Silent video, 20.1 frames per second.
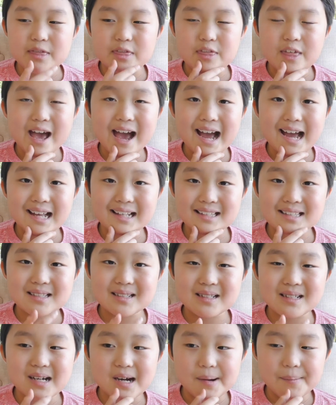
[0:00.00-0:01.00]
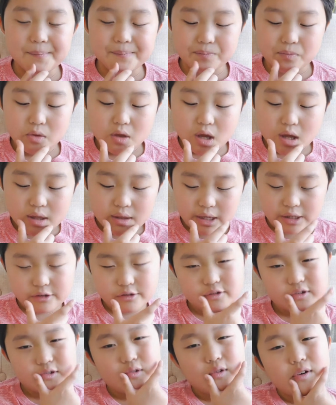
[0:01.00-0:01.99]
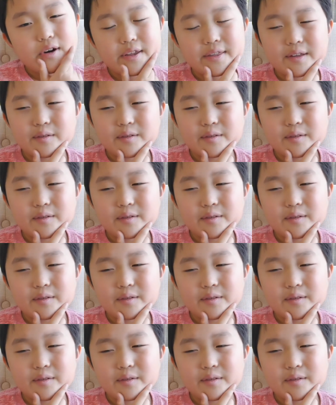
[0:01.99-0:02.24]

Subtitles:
that that story,